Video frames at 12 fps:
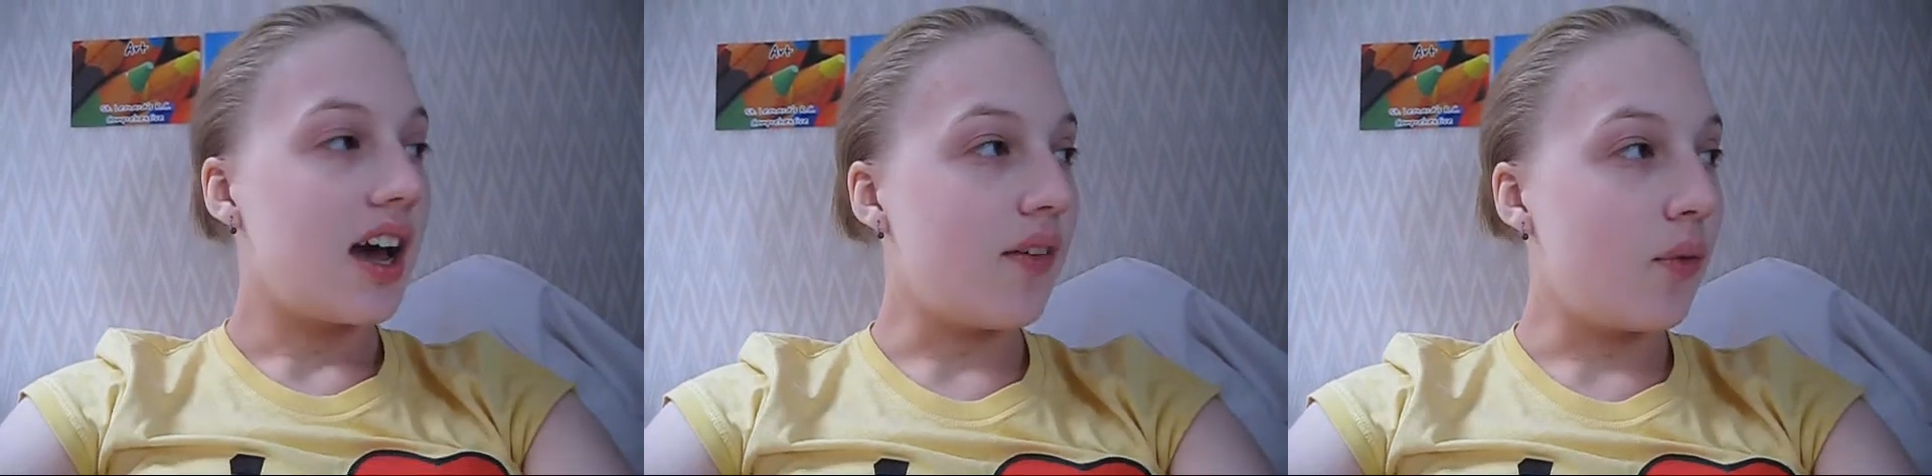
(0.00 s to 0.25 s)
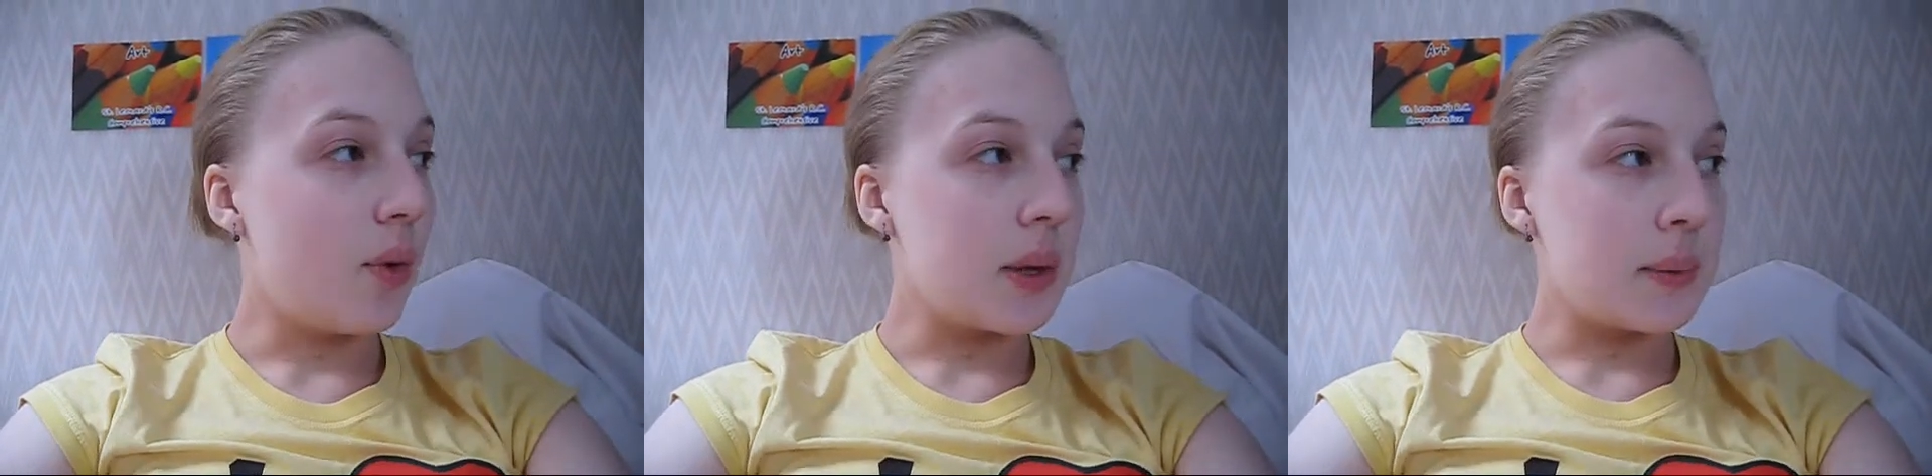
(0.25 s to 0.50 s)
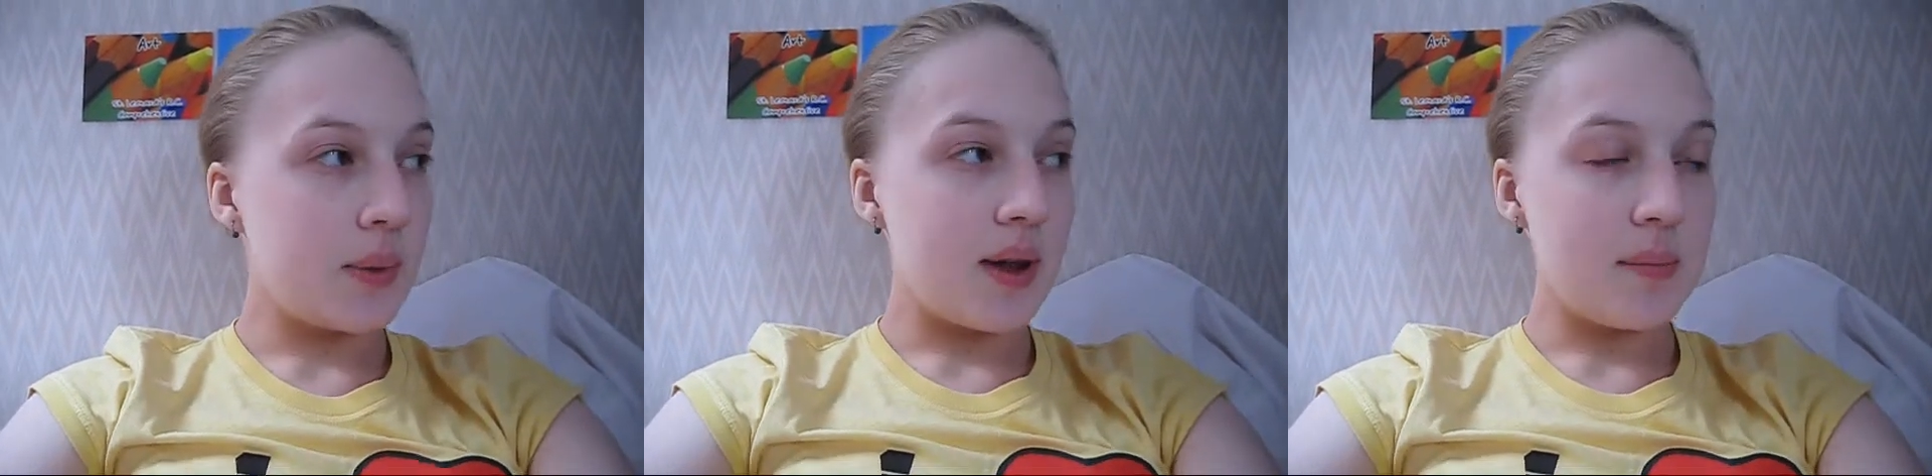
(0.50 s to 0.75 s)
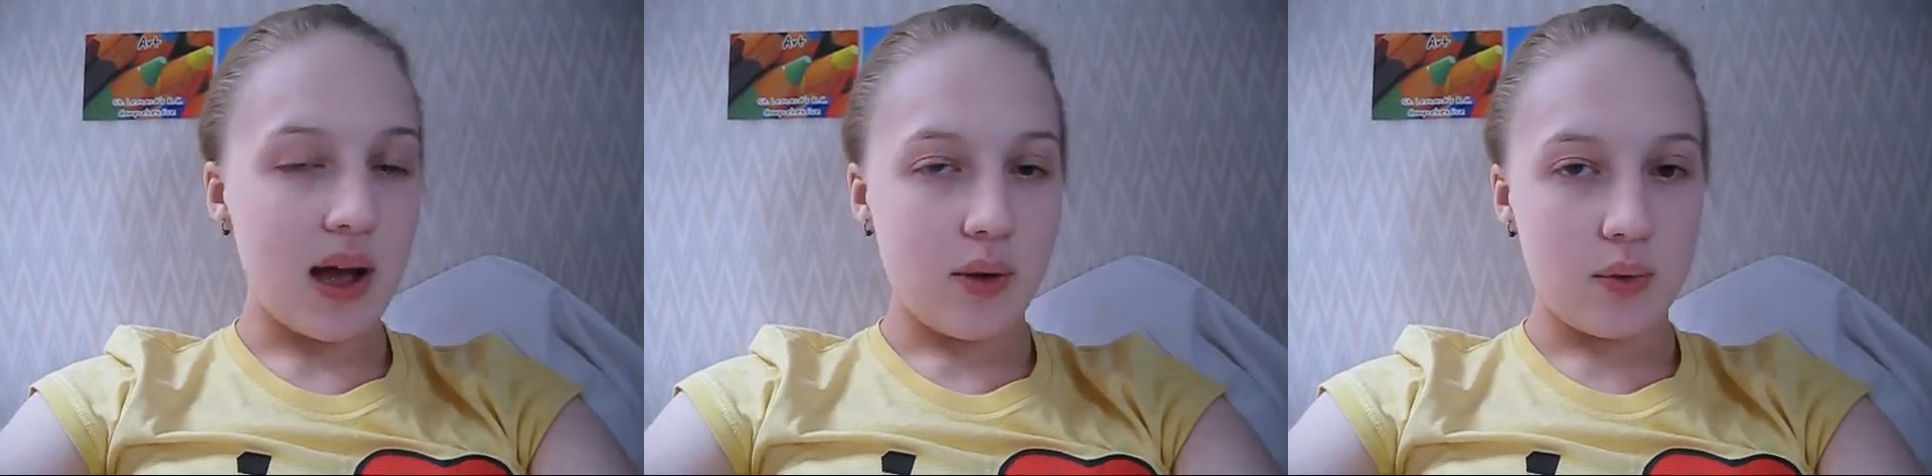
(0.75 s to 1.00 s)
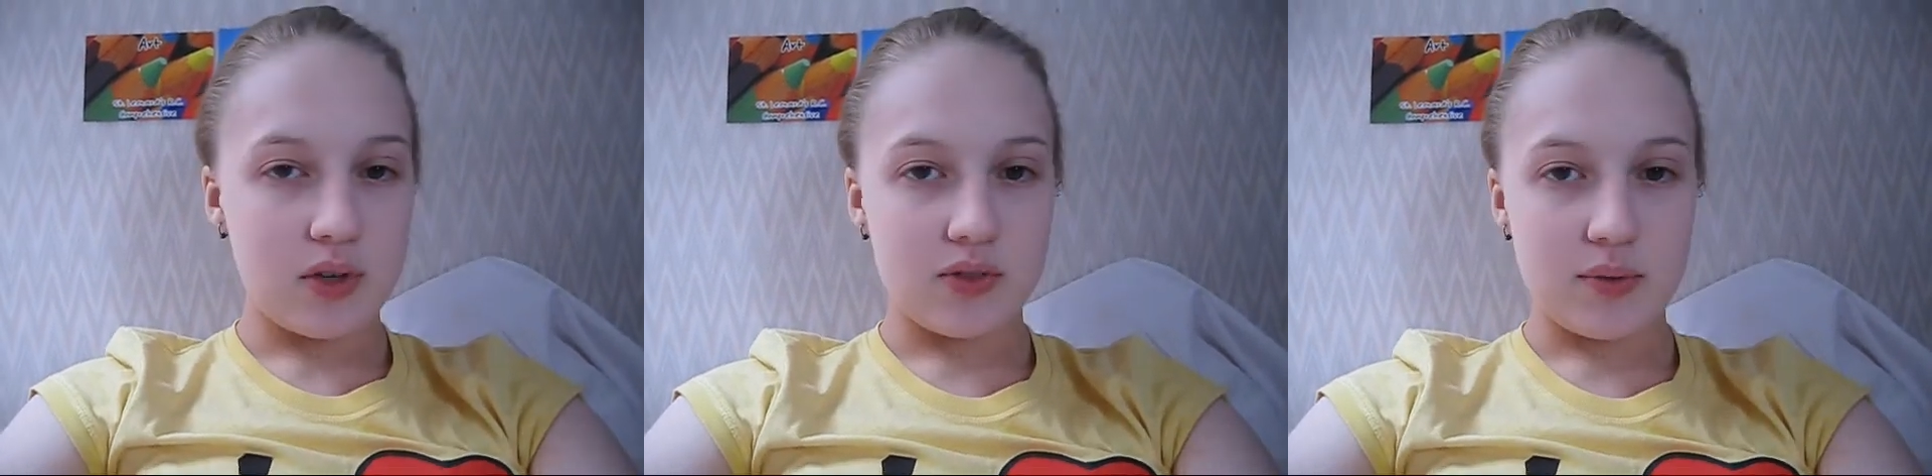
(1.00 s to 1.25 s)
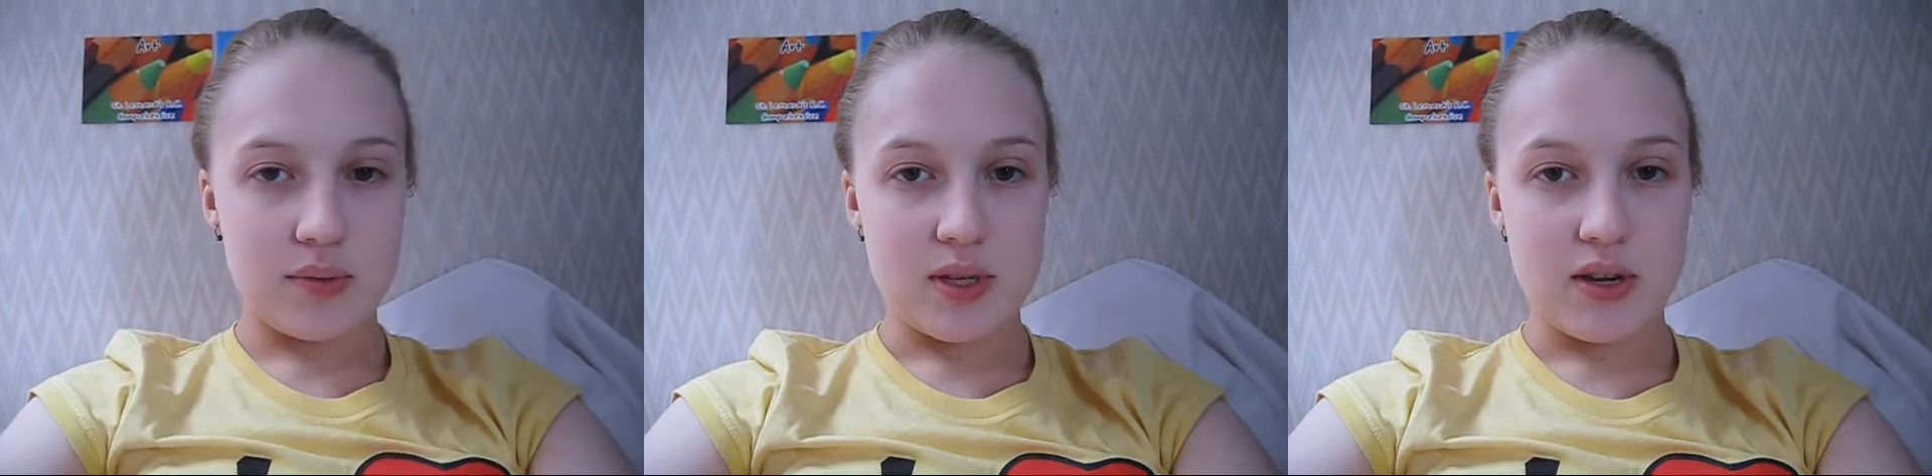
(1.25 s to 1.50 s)
I've worked my way backwards
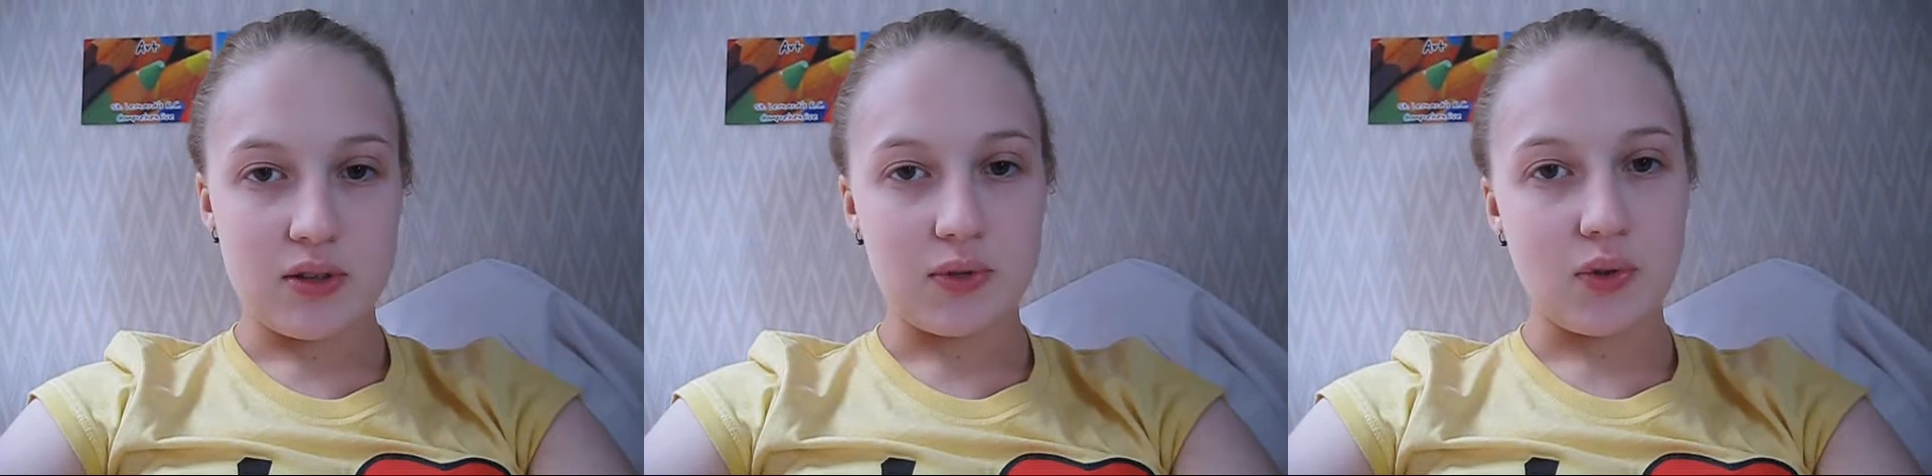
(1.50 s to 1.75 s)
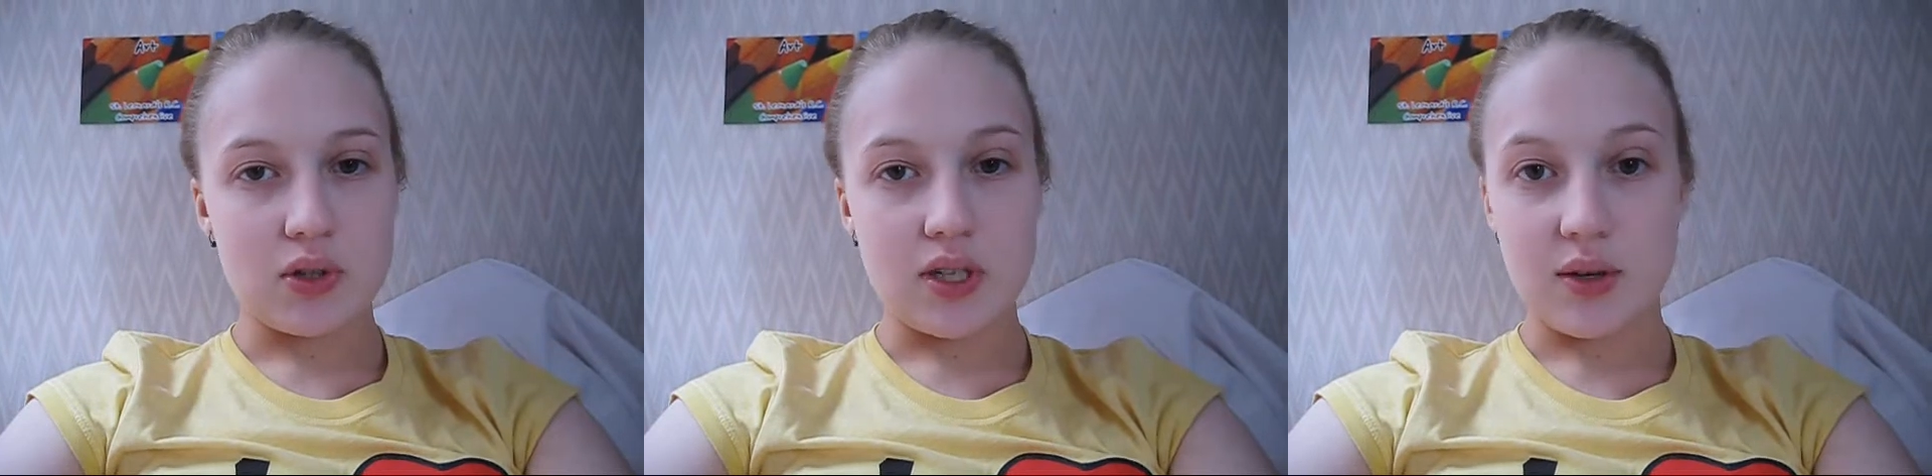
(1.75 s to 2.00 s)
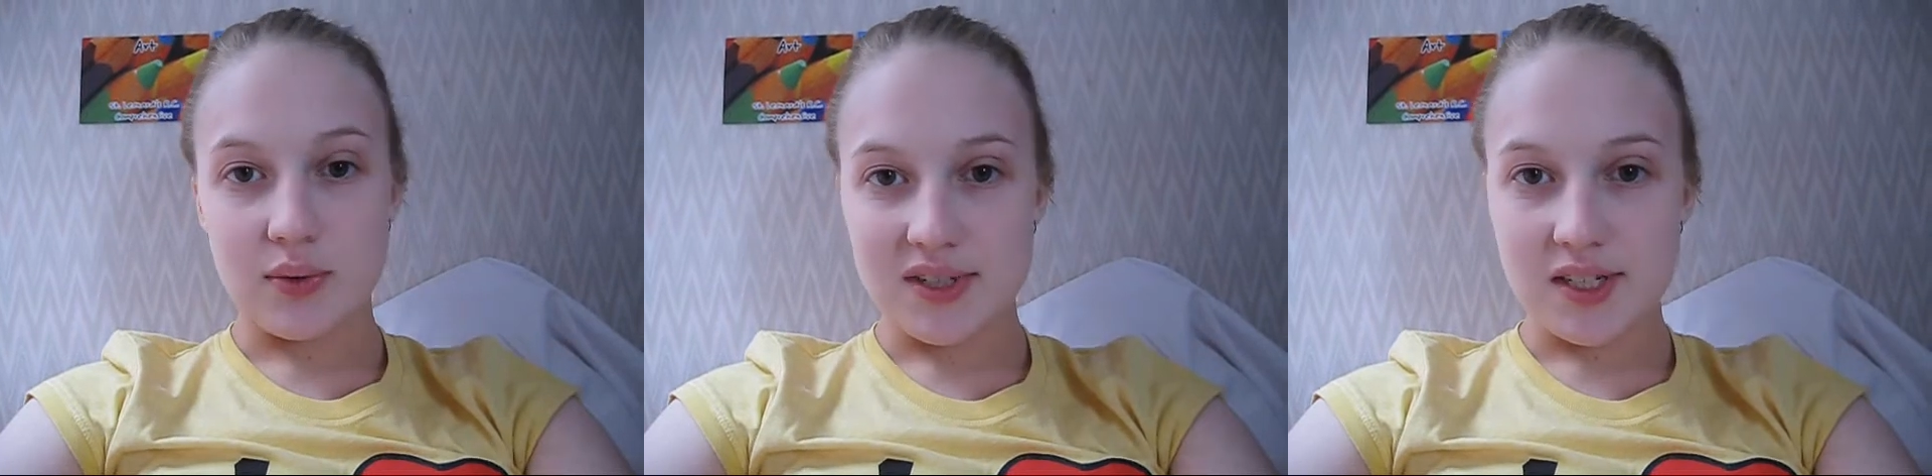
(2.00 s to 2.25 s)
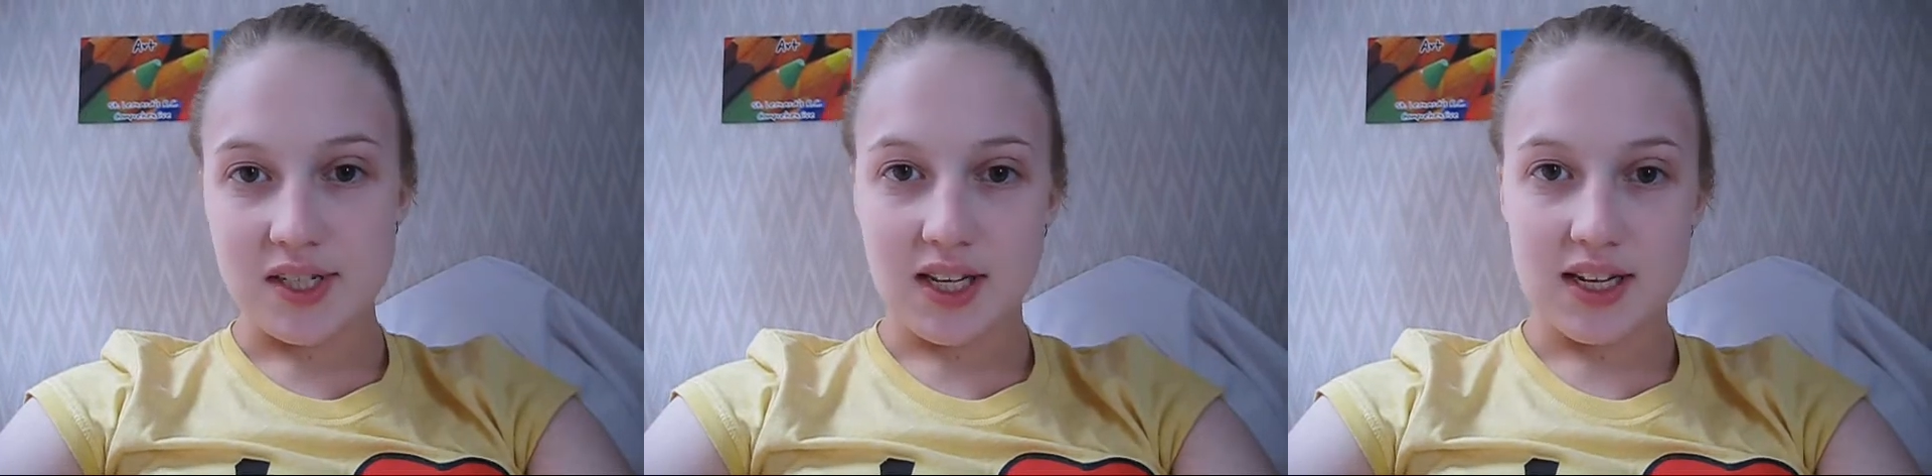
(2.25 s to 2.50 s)
from series 14 which is the